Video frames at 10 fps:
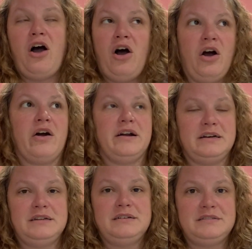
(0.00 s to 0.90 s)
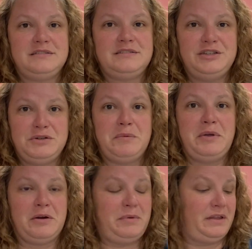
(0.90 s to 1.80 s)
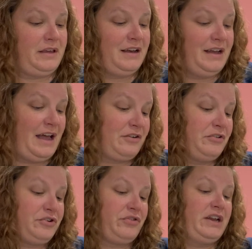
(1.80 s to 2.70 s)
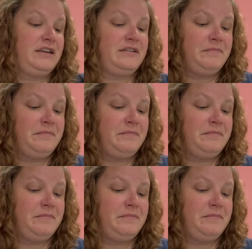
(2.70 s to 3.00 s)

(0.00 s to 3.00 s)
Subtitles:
hard to do a Mirabilia at a retreat.